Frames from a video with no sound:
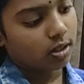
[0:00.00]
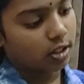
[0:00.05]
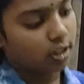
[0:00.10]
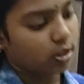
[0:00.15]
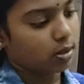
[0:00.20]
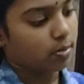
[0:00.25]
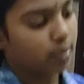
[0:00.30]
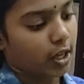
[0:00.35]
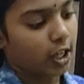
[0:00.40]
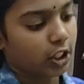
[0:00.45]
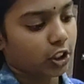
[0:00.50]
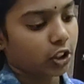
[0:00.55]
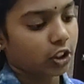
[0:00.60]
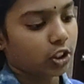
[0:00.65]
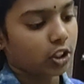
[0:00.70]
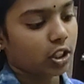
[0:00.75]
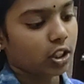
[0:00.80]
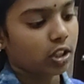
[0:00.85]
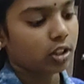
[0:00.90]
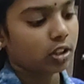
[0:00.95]
It is
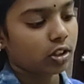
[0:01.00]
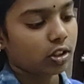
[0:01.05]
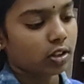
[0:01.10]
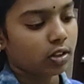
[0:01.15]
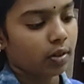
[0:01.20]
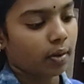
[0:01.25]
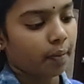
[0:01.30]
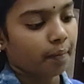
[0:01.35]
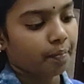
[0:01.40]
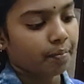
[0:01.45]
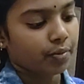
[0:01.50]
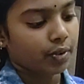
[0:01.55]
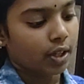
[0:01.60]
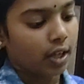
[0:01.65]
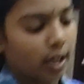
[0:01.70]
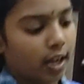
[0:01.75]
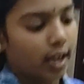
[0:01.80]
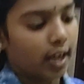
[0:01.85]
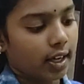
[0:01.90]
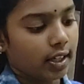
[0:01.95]
matched here,
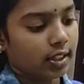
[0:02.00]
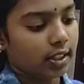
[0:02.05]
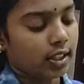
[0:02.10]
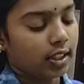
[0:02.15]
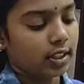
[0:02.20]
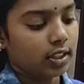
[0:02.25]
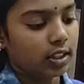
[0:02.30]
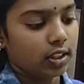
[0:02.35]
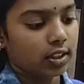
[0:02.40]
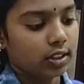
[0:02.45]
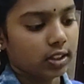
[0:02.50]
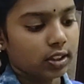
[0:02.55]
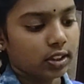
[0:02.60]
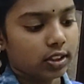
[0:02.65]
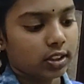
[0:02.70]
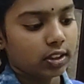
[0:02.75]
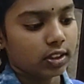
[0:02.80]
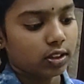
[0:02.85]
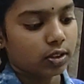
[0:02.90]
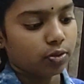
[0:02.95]
and here
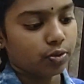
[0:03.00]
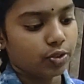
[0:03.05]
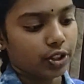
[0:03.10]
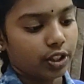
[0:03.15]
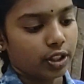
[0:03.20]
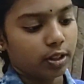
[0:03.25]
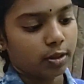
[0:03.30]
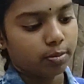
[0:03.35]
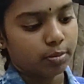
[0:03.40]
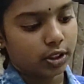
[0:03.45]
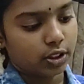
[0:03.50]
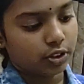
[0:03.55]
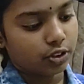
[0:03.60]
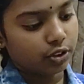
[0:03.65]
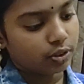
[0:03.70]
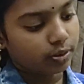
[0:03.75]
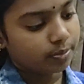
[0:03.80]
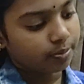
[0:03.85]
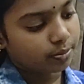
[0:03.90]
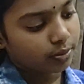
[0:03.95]
this will come
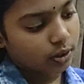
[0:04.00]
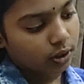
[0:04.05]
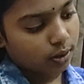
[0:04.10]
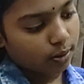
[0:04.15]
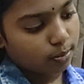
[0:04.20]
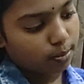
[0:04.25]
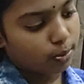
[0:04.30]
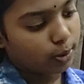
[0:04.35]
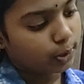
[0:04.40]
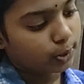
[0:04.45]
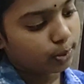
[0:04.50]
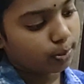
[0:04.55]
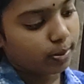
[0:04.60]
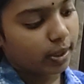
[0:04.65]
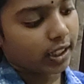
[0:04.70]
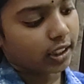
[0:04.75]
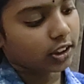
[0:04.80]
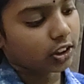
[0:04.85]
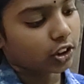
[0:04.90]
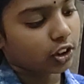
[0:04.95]
here. Blue
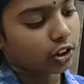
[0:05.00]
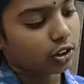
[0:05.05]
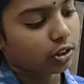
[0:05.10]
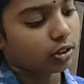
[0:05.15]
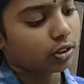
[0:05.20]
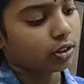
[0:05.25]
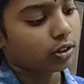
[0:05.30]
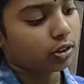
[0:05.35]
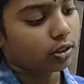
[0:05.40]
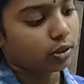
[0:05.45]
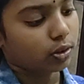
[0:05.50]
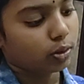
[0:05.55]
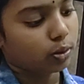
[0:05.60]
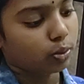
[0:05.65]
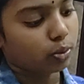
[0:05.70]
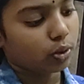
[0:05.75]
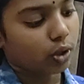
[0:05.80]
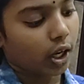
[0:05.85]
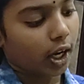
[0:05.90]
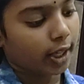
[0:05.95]
matched
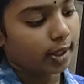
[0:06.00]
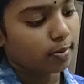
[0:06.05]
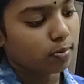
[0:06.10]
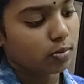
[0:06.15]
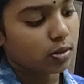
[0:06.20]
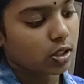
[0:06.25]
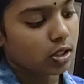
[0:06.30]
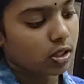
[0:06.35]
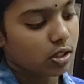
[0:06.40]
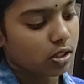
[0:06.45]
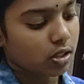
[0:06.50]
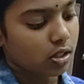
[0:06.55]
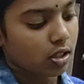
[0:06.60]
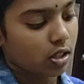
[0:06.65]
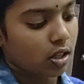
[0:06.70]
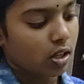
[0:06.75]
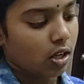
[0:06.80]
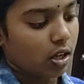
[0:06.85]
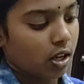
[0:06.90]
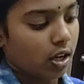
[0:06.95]
2 times,
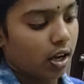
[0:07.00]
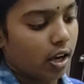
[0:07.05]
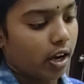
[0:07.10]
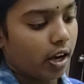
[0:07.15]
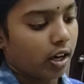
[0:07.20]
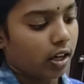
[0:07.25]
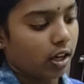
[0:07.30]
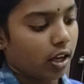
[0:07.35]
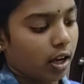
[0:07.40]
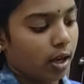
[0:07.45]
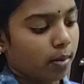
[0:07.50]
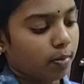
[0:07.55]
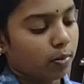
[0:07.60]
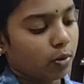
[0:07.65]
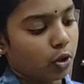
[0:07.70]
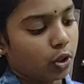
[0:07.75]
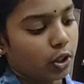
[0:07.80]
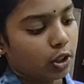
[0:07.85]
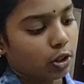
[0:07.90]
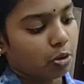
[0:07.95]
and I
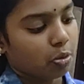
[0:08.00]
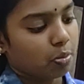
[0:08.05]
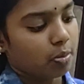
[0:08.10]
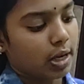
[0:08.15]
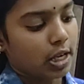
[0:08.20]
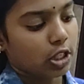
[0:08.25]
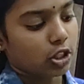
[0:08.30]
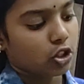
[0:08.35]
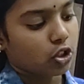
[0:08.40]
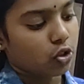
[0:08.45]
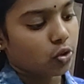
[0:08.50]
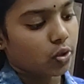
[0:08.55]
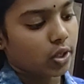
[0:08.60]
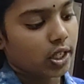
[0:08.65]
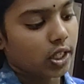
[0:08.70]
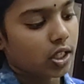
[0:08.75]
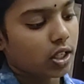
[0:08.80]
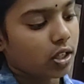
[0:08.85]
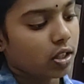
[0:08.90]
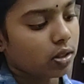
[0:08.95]
am going to match
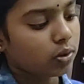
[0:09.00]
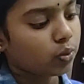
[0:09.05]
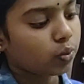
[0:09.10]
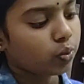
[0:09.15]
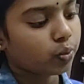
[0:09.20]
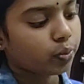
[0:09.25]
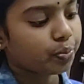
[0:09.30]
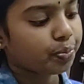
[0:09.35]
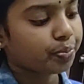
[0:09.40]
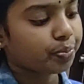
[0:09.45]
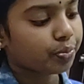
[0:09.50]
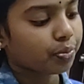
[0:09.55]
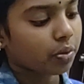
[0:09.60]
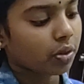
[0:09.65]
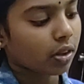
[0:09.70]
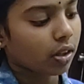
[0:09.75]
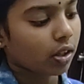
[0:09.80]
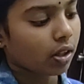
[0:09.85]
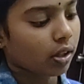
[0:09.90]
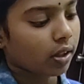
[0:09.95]
red now.
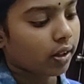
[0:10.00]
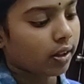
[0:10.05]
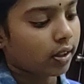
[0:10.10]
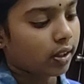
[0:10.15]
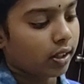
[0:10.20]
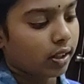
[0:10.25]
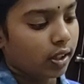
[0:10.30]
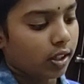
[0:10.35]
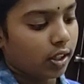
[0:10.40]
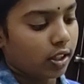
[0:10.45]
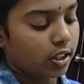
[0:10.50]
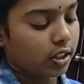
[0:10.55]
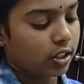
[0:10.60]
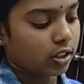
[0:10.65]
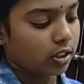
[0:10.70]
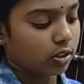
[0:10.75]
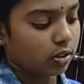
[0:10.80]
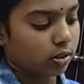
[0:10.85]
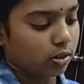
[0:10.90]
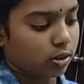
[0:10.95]

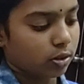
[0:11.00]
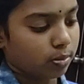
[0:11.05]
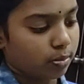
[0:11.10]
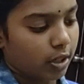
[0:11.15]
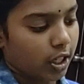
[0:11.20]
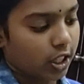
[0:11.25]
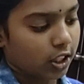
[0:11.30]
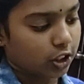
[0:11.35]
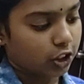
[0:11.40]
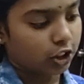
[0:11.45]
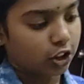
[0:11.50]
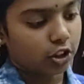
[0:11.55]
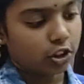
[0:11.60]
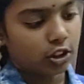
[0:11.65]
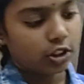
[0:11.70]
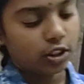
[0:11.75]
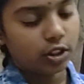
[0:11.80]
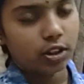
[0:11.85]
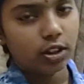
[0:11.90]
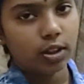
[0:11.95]
It is also matched.
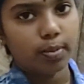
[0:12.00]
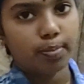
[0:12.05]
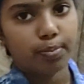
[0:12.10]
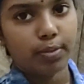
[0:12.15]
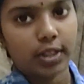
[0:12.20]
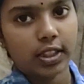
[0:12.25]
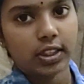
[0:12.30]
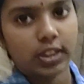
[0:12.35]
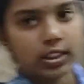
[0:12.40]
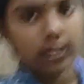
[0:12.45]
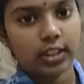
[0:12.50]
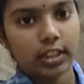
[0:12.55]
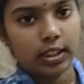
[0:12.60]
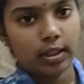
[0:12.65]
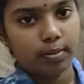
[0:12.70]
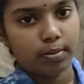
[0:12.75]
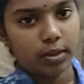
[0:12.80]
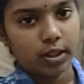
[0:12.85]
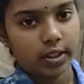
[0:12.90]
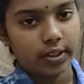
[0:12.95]
See, the plus
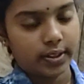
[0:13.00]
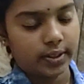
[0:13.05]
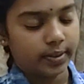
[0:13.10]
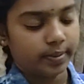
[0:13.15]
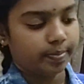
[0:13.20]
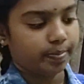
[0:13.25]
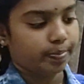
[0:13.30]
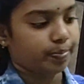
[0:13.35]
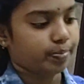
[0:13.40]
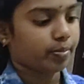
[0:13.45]
came here.